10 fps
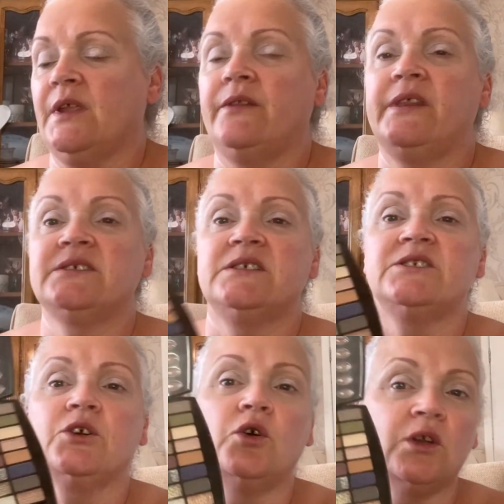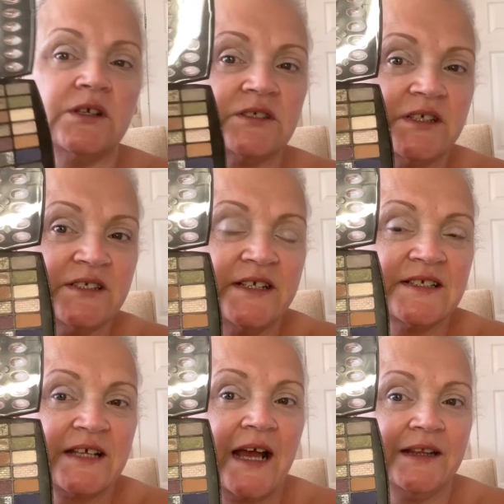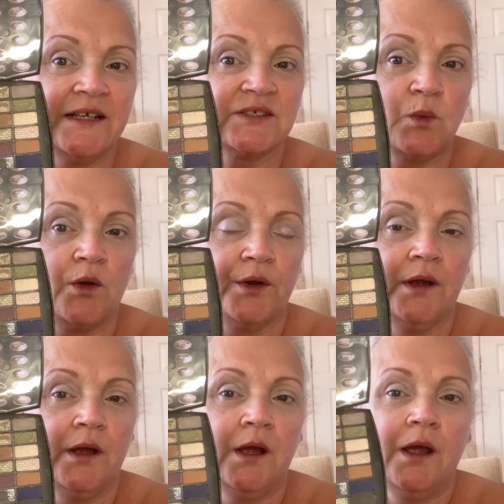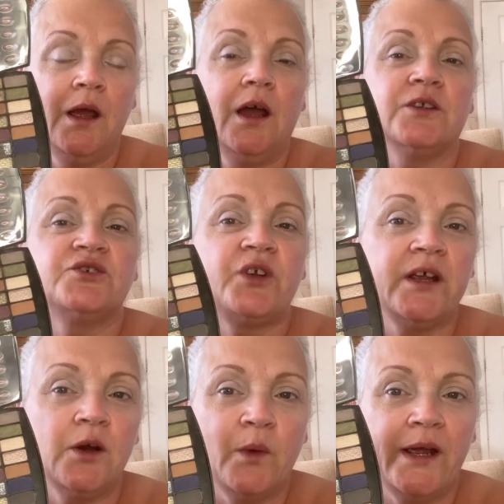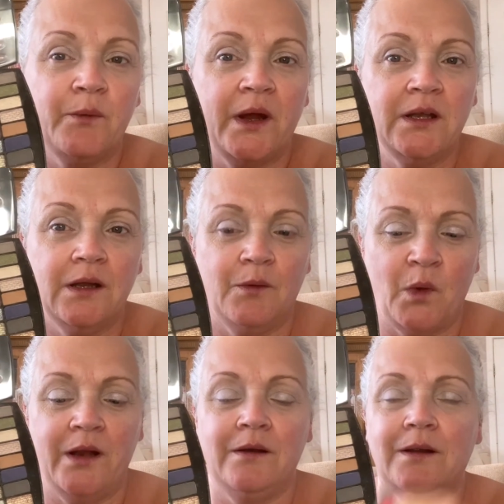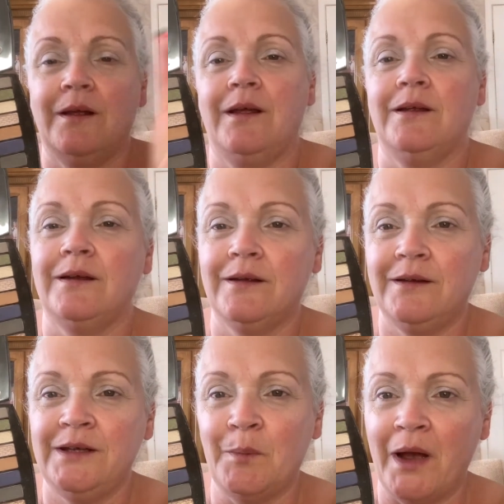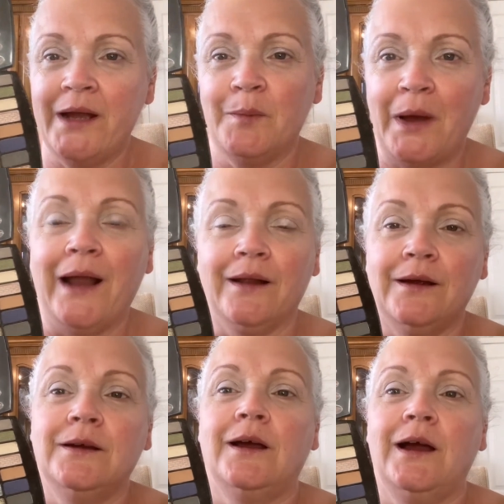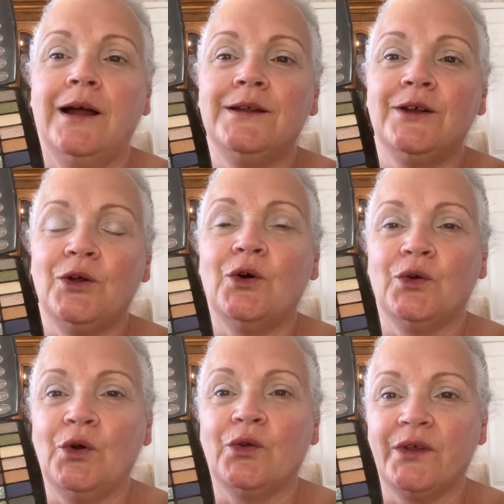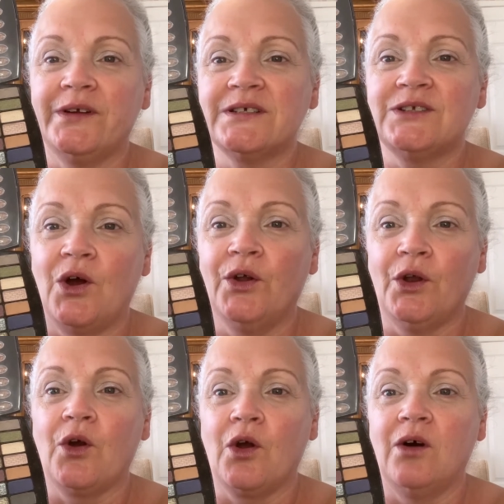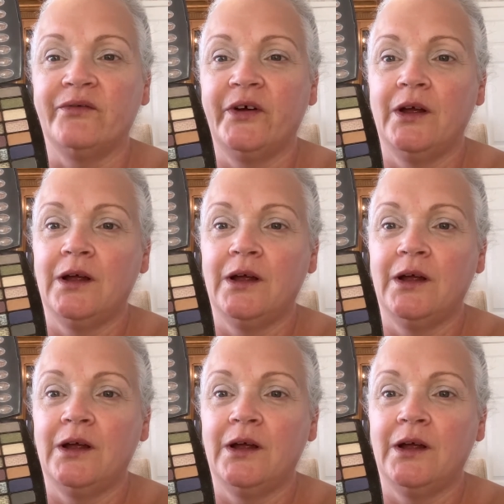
This is the colours that's inside this one. And straight away when you're buying a palette and you don't know that it's not a knockoff,